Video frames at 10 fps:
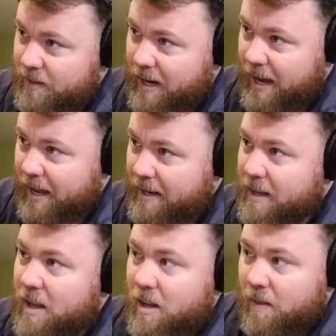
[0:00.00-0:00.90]
And
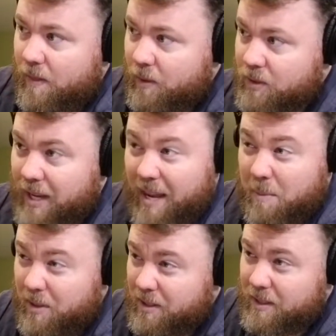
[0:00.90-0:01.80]
those
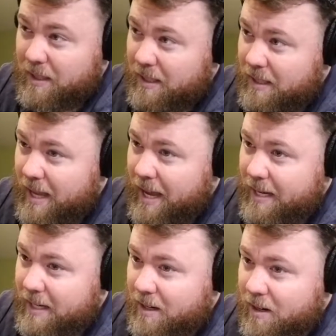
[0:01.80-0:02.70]
cameras
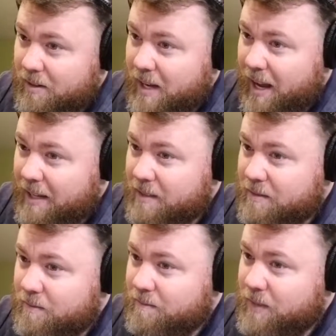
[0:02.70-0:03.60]
that are not,
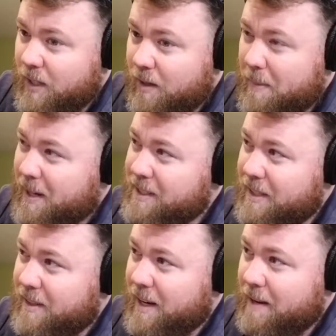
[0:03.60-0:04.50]
I'm not going to say
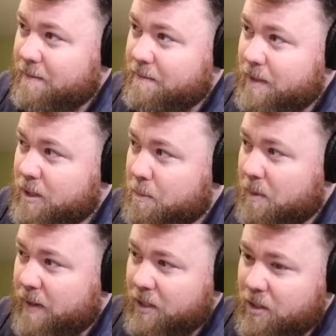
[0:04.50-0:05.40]
they're not
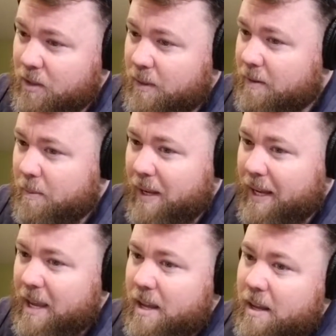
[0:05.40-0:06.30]
professional or whatever, but
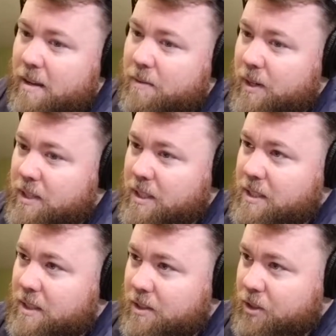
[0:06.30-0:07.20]
like, for instance,
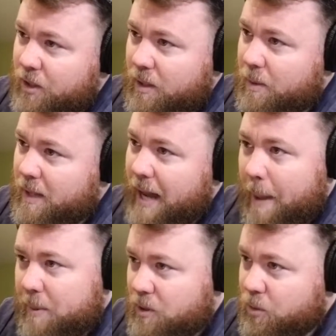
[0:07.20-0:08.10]
they're shooting with an
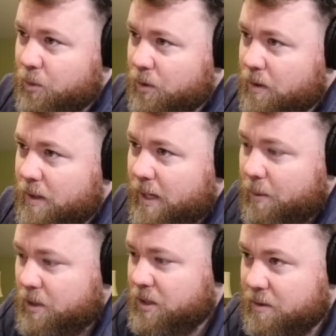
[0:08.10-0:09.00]
aperture,
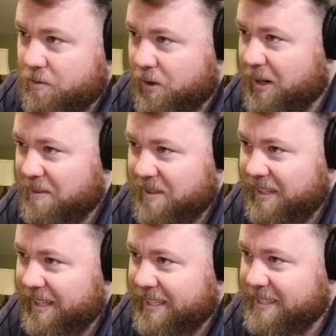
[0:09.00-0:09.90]
which is the front of the
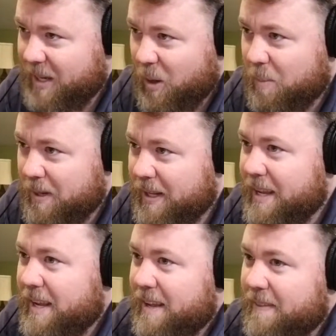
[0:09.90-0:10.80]
lens, the opening,
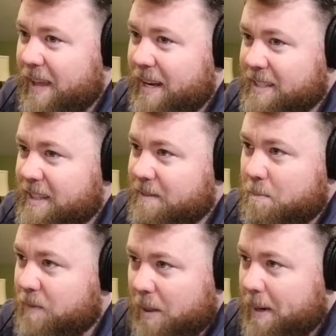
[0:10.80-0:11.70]
that isn't a
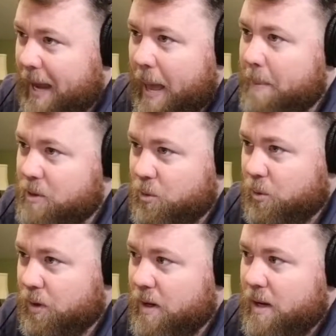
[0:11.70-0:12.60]
very big
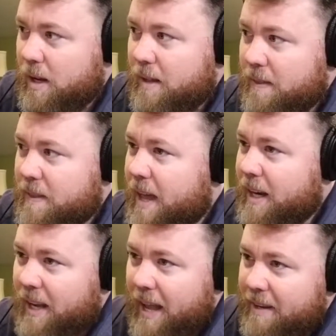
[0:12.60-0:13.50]
aperture. Not a
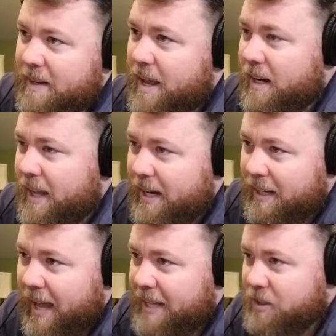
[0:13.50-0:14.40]
lot of
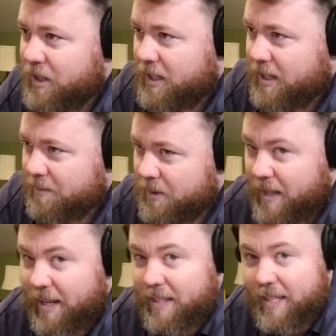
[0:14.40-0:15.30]
light's going to come through
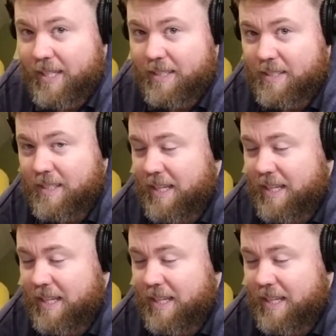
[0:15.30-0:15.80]
that lens.